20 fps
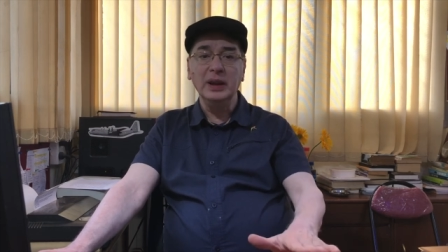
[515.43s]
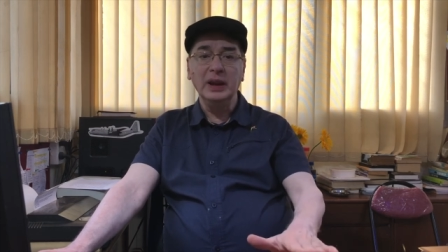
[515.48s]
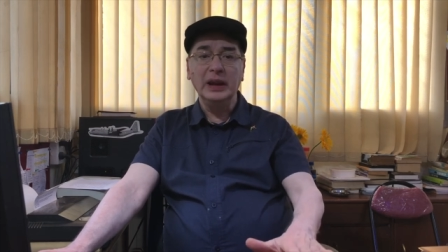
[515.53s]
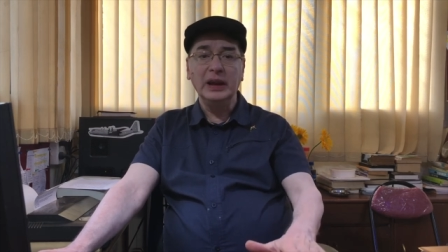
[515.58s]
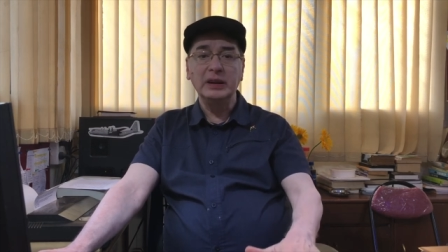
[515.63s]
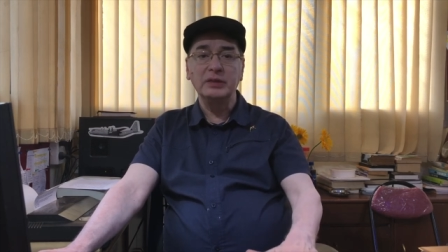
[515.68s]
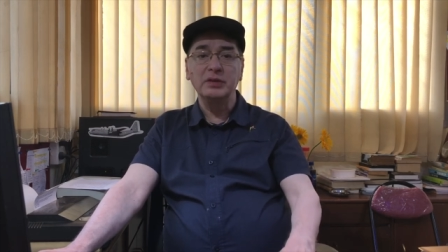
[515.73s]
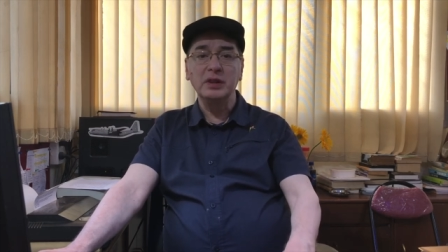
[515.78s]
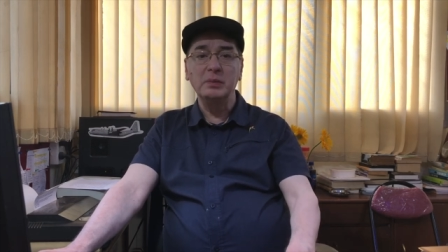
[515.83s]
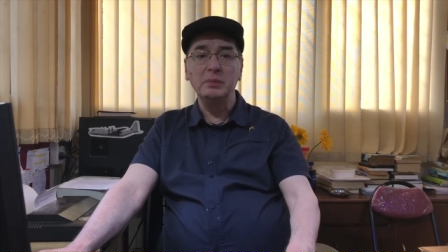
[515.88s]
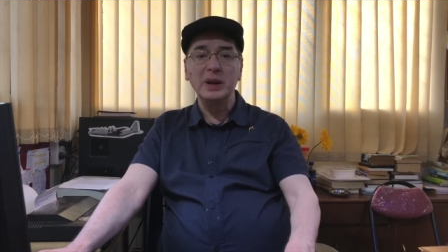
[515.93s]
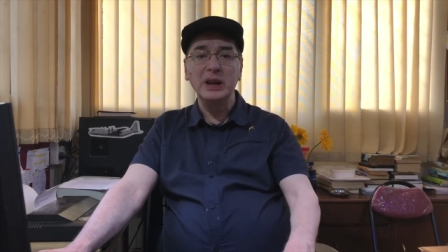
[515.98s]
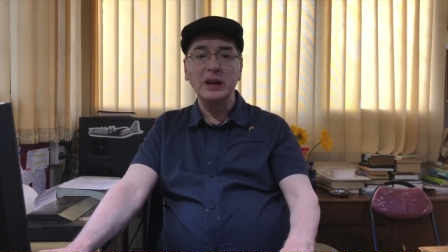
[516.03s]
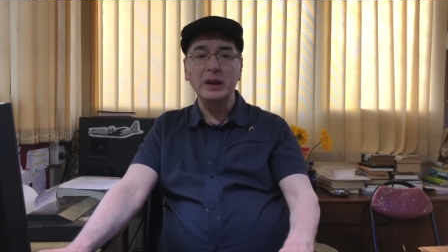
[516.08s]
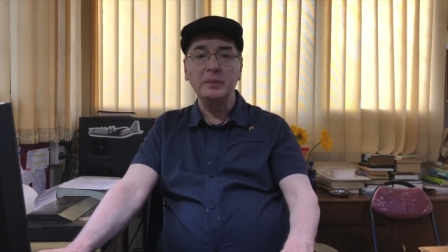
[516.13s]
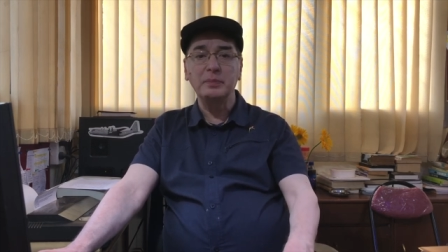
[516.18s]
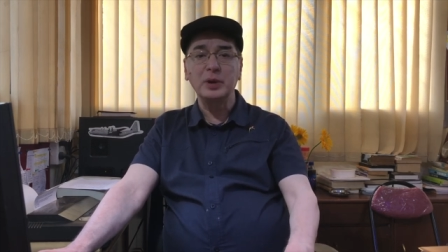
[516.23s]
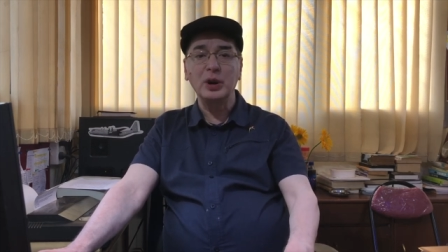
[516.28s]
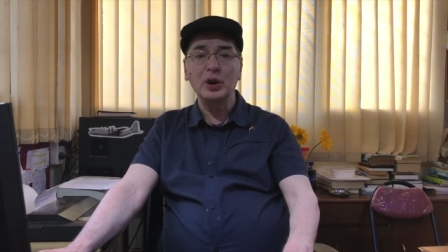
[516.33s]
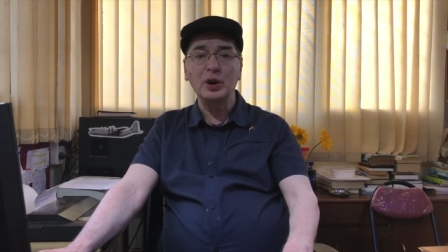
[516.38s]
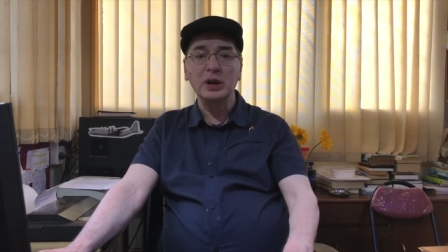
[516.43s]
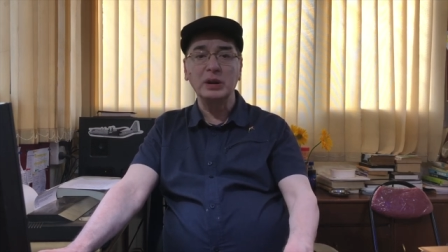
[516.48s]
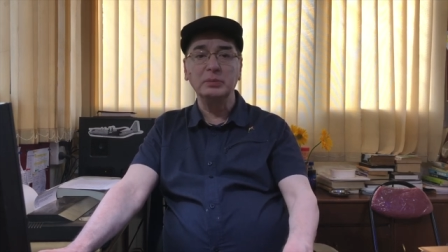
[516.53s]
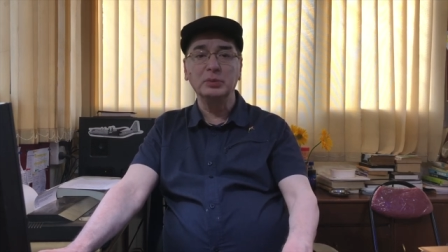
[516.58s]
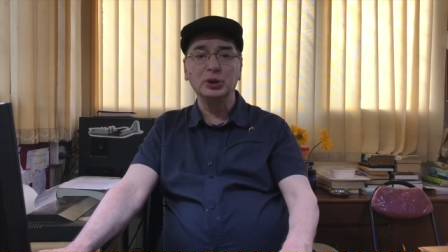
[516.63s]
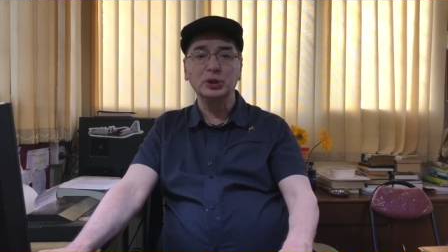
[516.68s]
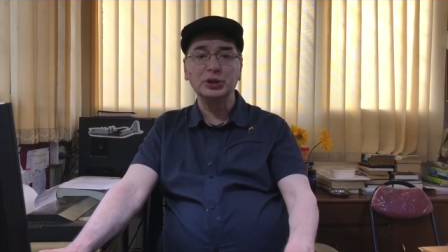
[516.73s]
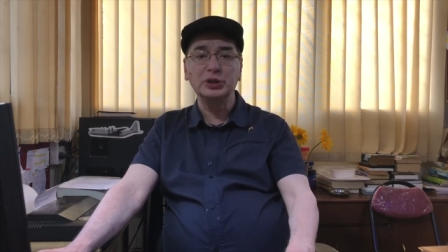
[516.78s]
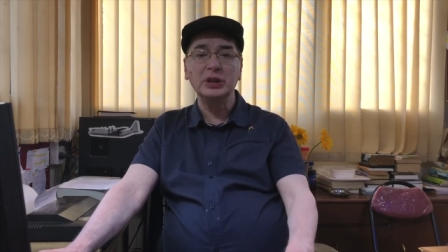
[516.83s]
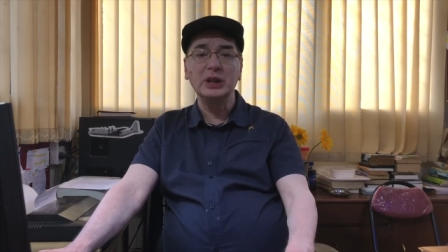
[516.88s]
it will build up your
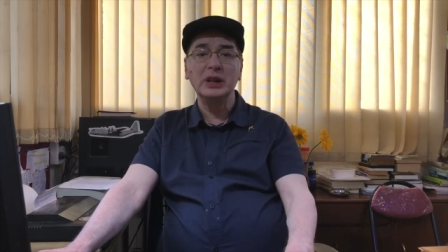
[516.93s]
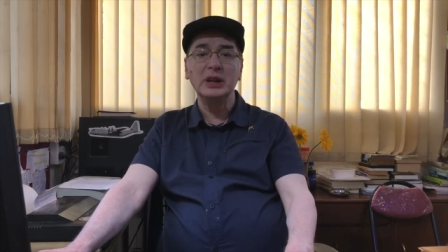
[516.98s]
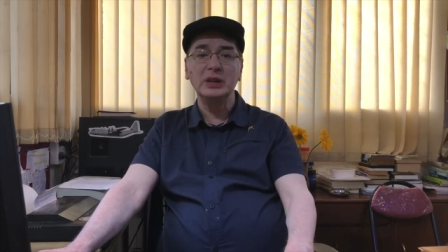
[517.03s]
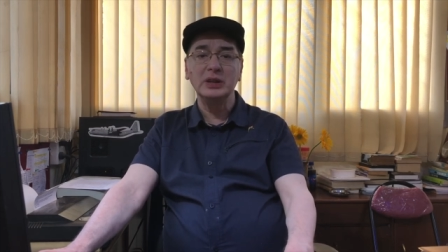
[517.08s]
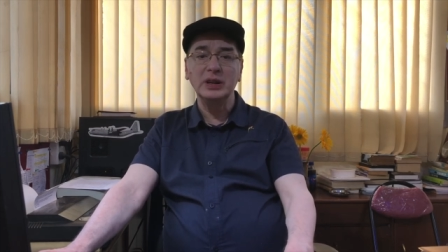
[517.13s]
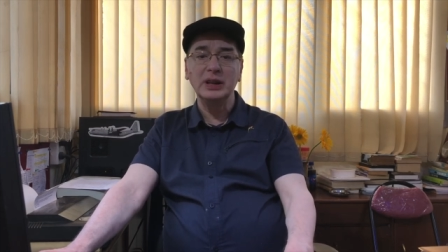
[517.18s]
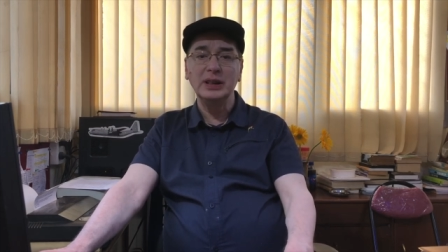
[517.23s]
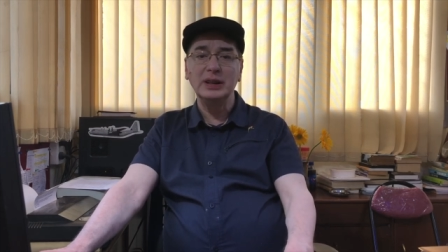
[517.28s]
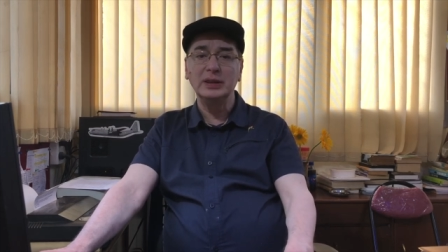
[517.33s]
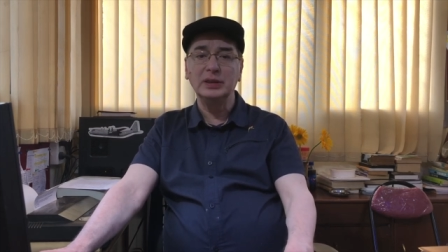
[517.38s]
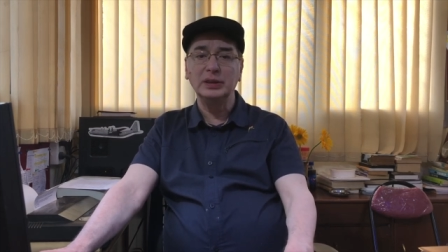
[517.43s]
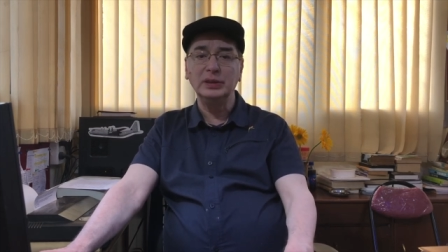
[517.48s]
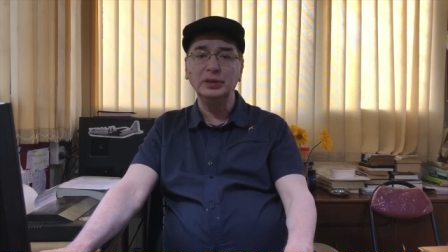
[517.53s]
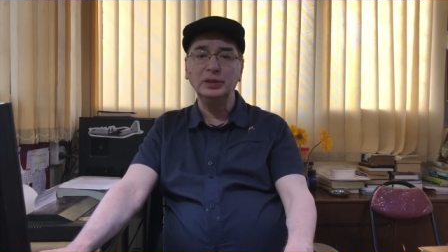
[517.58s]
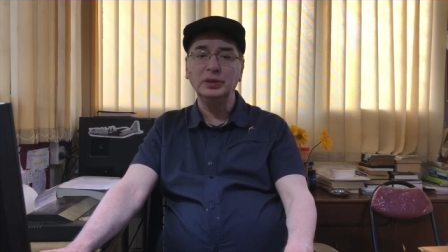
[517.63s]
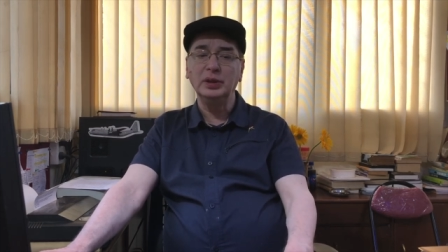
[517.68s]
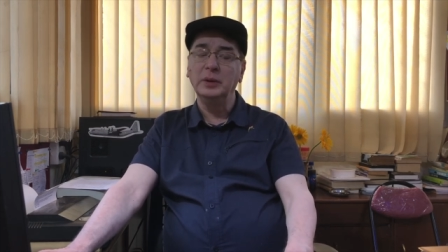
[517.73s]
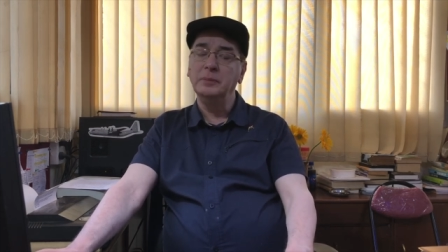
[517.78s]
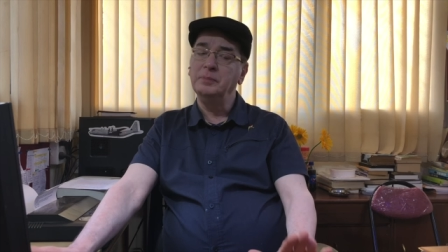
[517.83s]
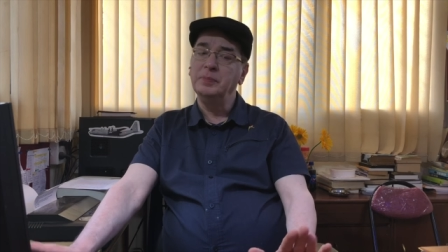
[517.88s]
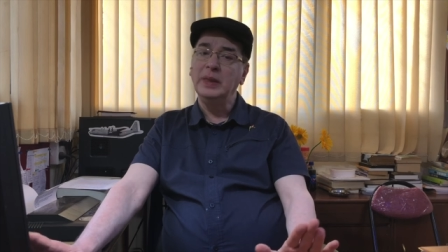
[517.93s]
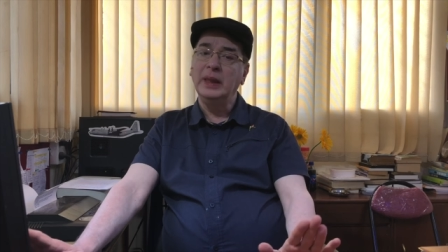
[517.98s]
emotional intelligence